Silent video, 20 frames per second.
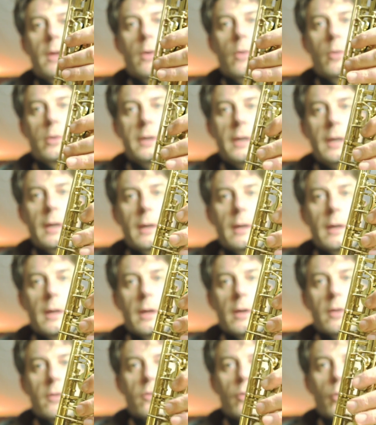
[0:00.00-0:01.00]
Okay,
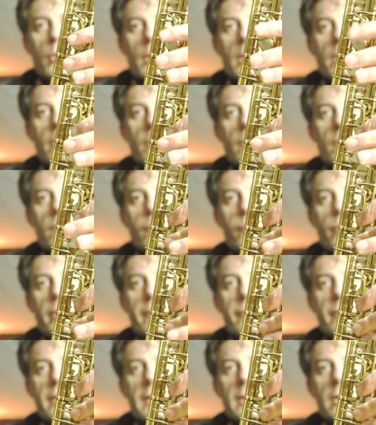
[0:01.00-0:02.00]
so you'll use 3
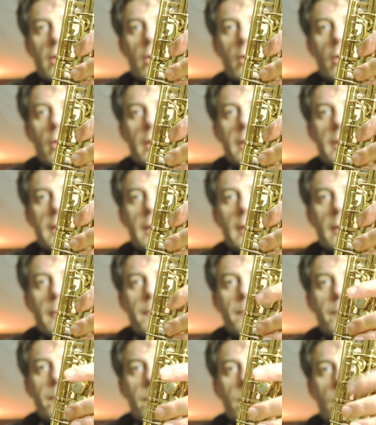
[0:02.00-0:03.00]
fingers here,
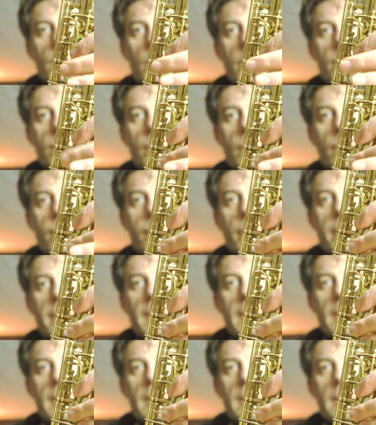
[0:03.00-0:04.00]
1, 2,
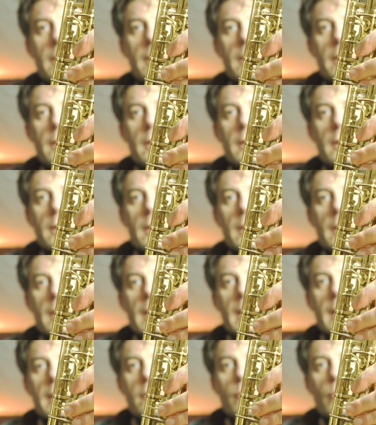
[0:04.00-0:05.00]
3,
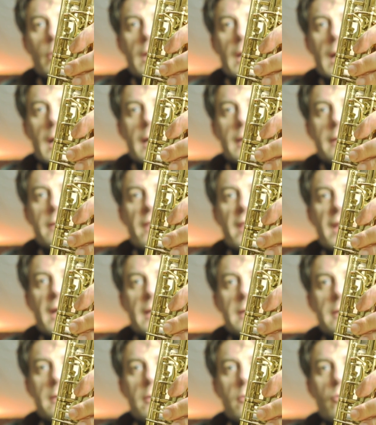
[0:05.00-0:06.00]
and we'll add
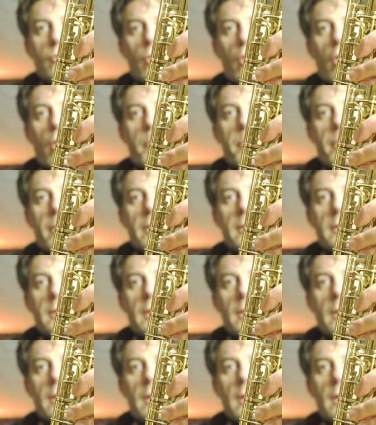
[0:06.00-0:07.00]
that to
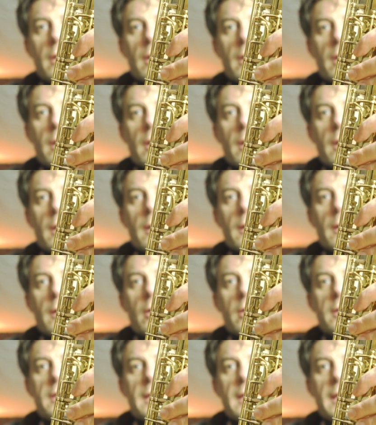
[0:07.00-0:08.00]
open
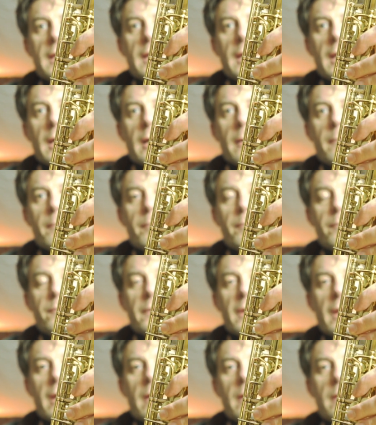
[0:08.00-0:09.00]
a key,
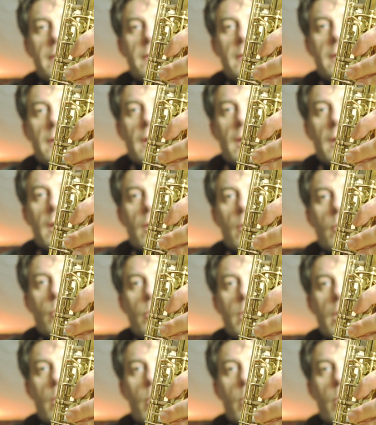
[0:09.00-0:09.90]
and we